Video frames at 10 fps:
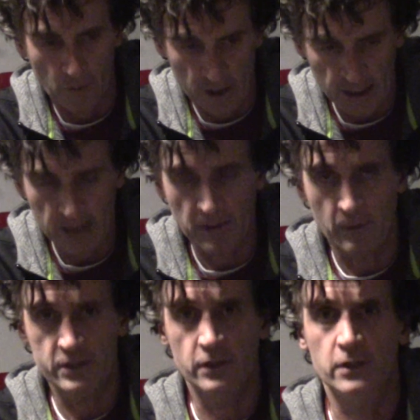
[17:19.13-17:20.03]
claim that I
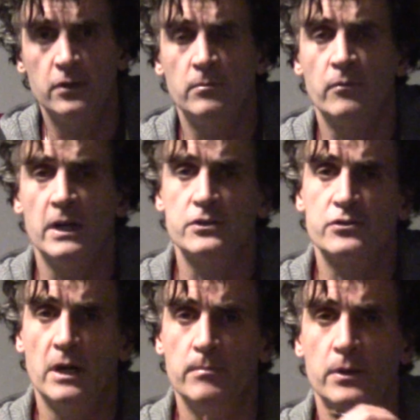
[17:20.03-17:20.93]
went to the Human Rights
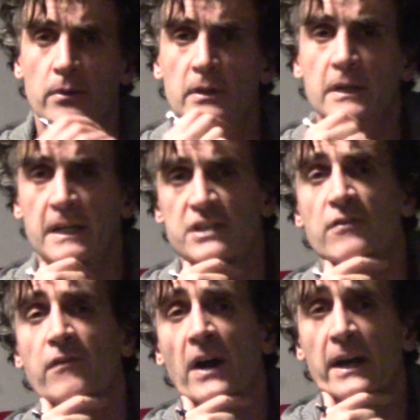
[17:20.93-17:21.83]
Tribunal. That's
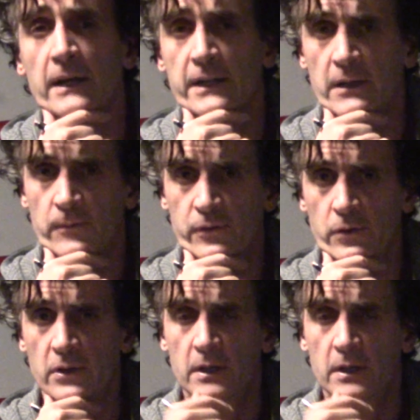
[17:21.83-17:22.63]
finally come through.